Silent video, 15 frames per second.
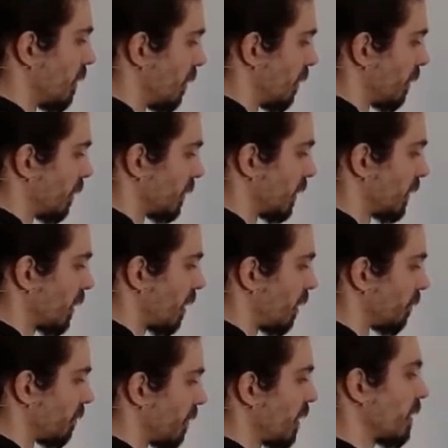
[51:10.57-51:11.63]
This is
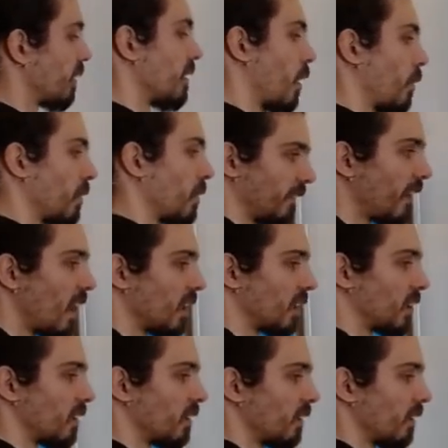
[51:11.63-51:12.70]
alpha. Now it's
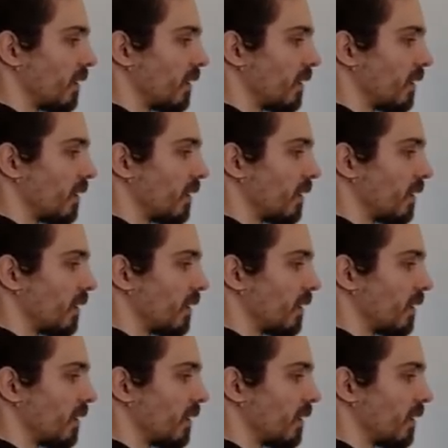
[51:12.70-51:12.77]
larger,